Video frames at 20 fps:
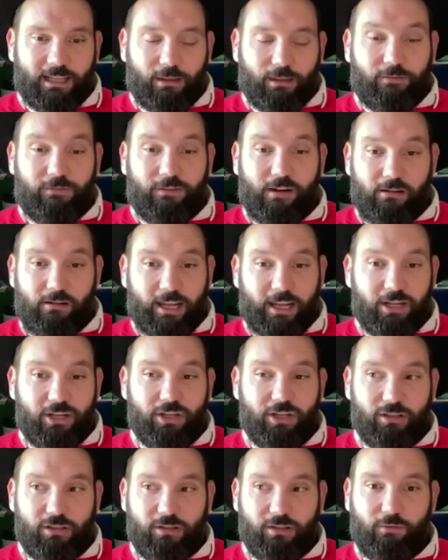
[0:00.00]
that the
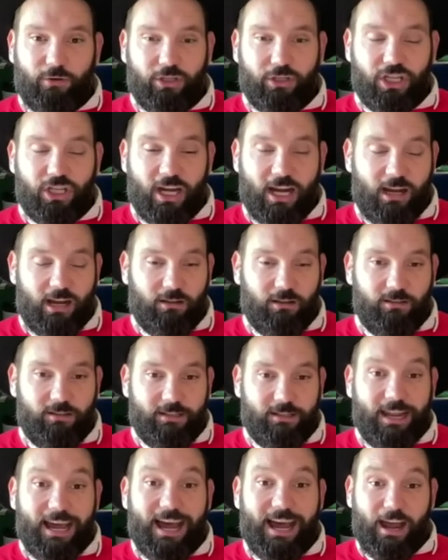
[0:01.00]
foundations for a
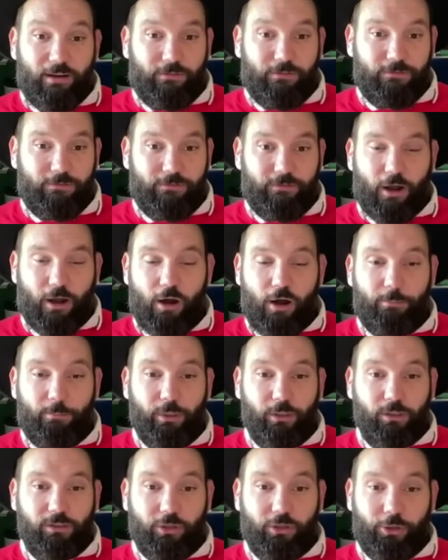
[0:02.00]
child's life are
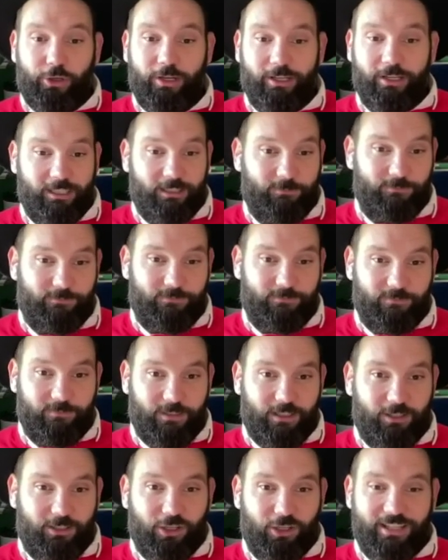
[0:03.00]
built early.
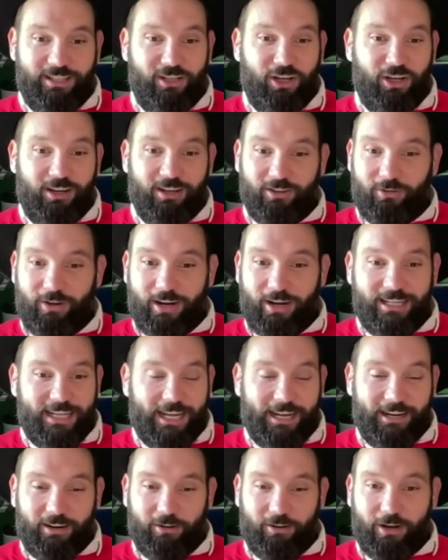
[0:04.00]
You know, it's not in grade
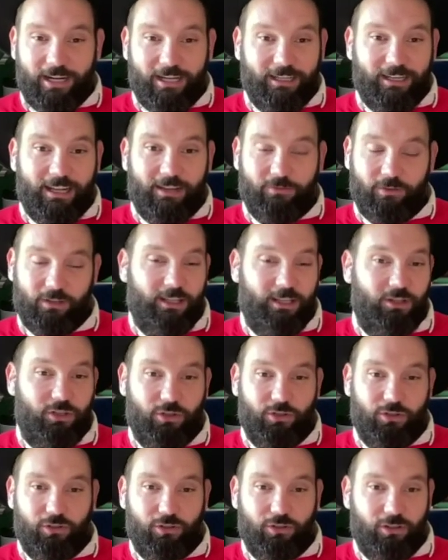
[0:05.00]
10 and grade 11
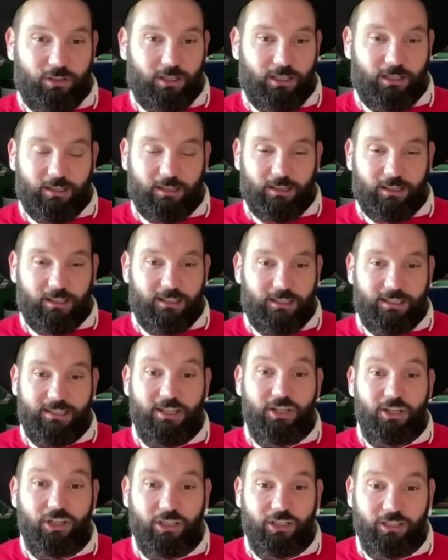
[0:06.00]
that you, it, the
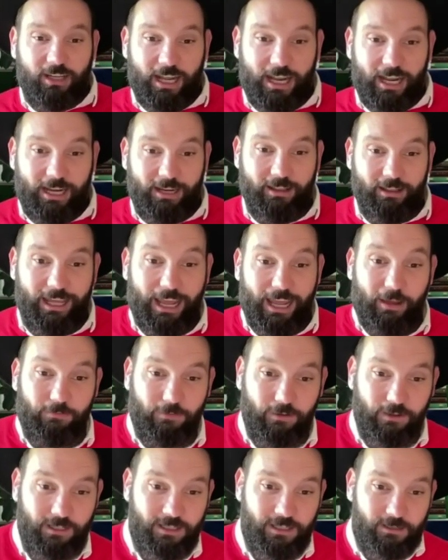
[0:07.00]
decision and the
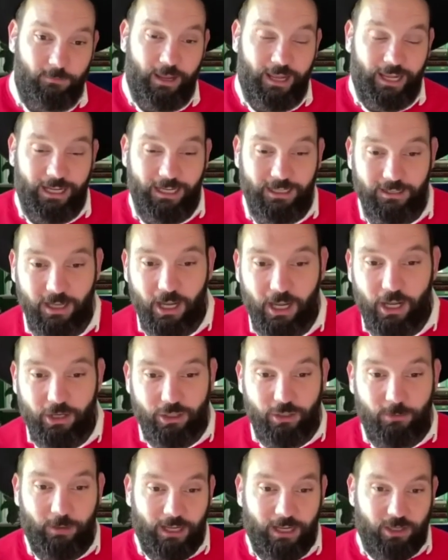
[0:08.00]
effort is made
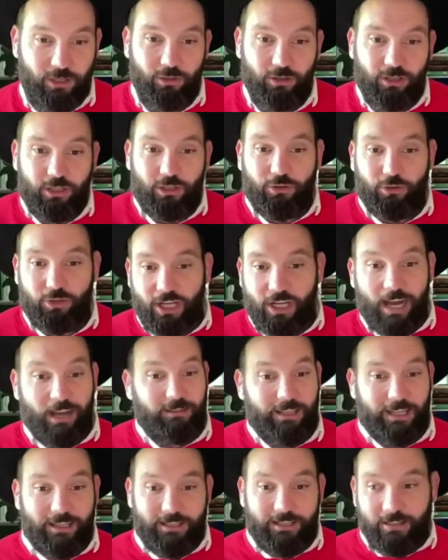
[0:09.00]
to make sure that your
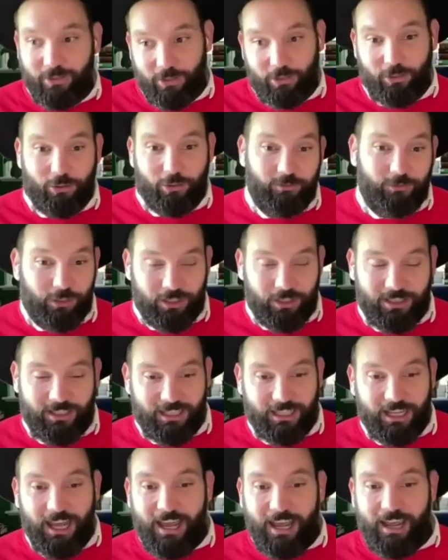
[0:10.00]
child gets into
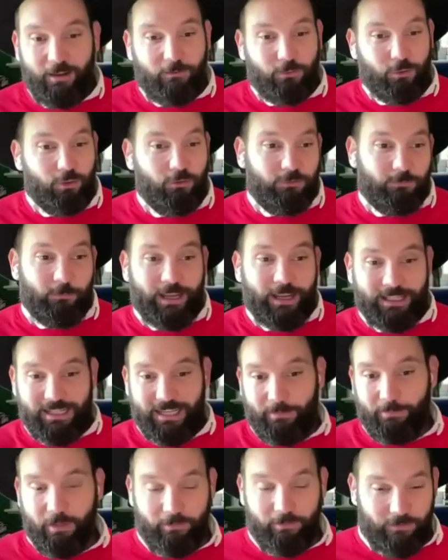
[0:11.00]
university. If you've
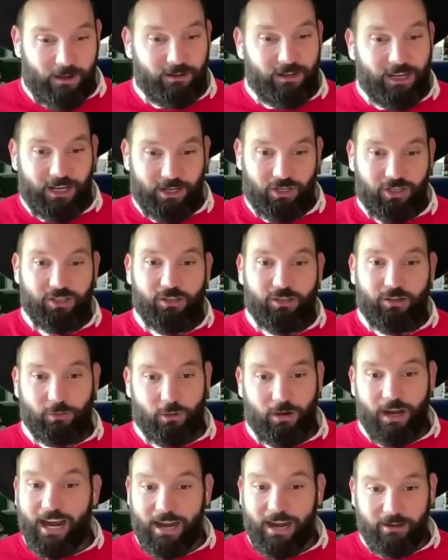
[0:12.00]
messed up the foundations of
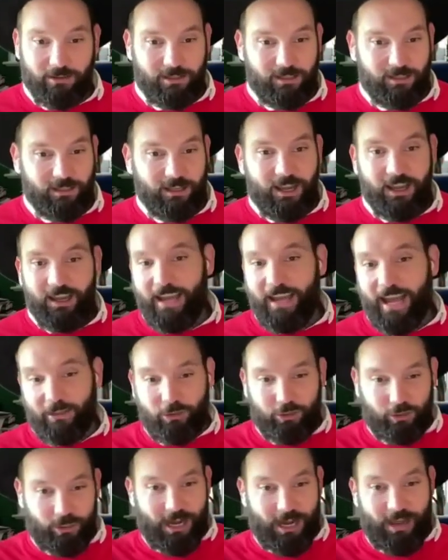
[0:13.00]
your house
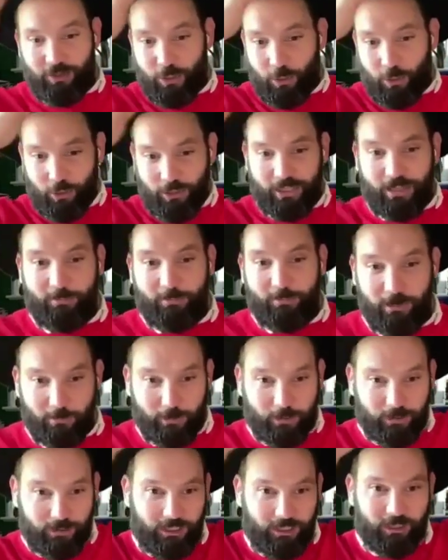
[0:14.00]
and you're now talking about
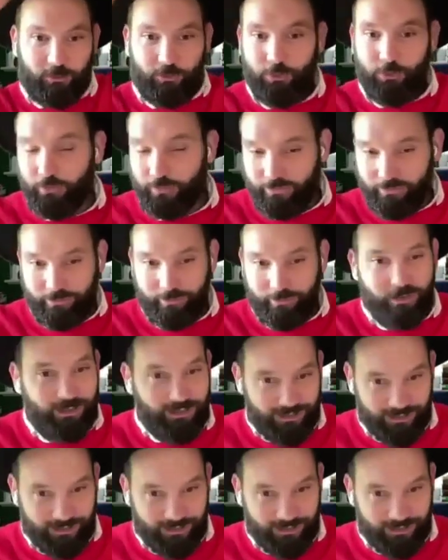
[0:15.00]
building the roof,